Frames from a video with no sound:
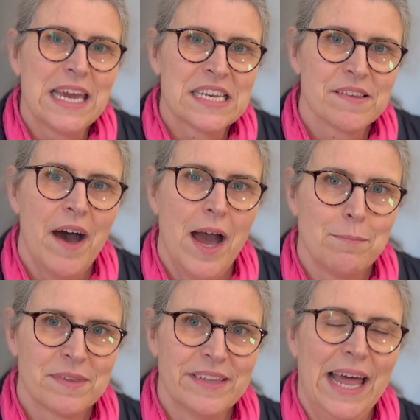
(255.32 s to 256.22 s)
in
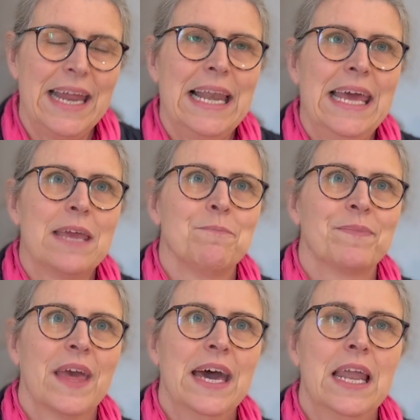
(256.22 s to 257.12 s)
time slightly,
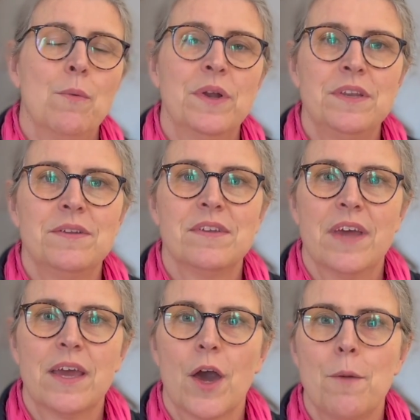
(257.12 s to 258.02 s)
and I want you to
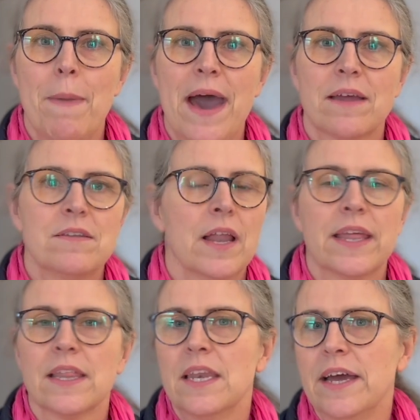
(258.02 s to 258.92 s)
go back to
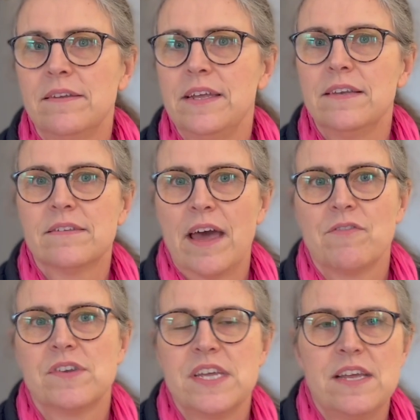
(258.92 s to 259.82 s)
like the
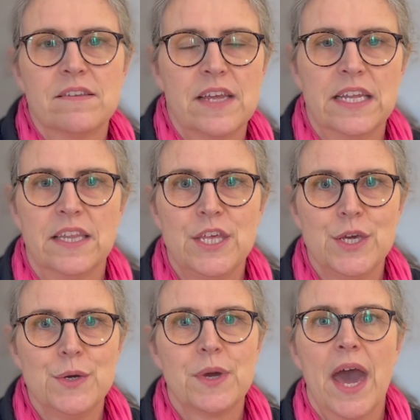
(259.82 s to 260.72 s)
1970s in
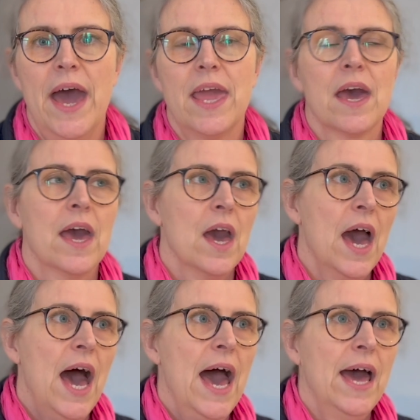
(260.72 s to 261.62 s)
the UK.
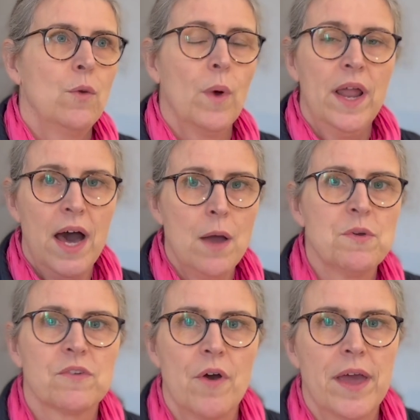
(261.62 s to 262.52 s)
And when I
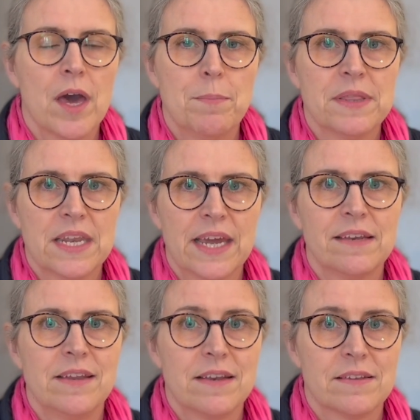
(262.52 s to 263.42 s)
was growing up in the
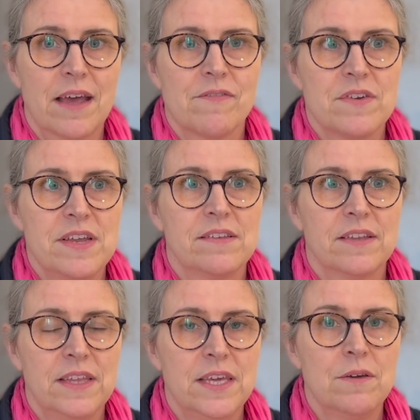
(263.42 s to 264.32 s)
1970s
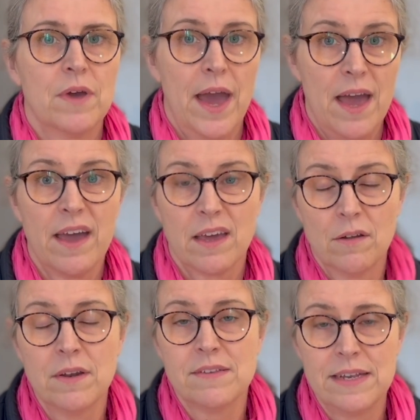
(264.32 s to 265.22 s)
in the UK, I can
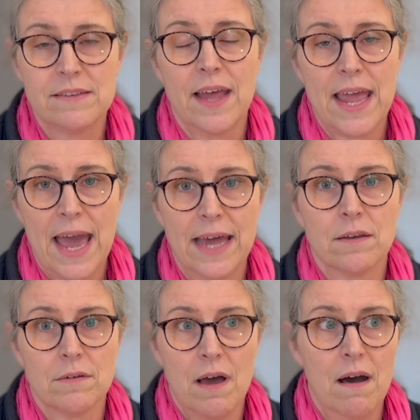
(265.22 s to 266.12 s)
honestly say, hand
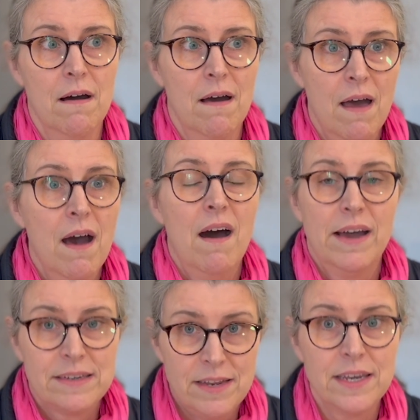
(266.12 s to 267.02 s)
on heart, I
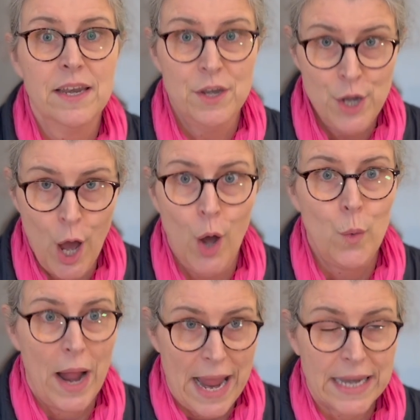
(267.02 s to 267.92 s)
didn't
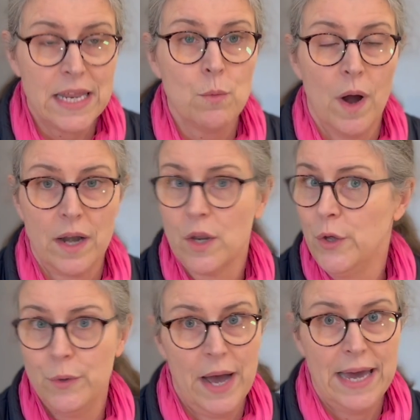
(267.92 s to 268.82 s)
know anyone
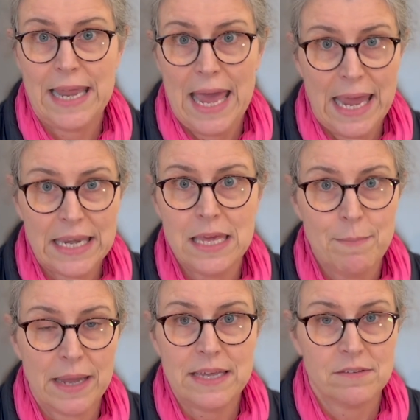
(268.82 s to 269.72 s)
who had any
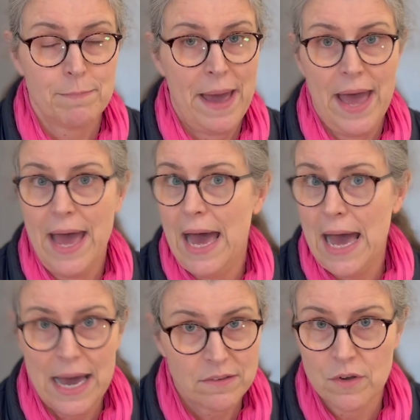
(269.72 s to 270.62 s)
money spare
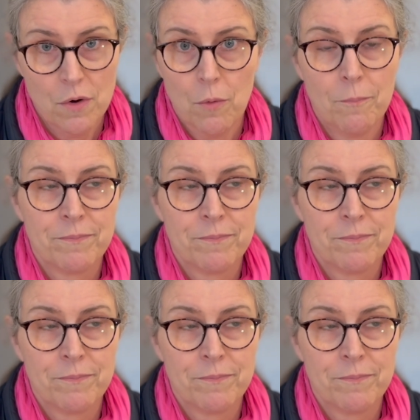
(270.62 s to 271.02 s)
at all.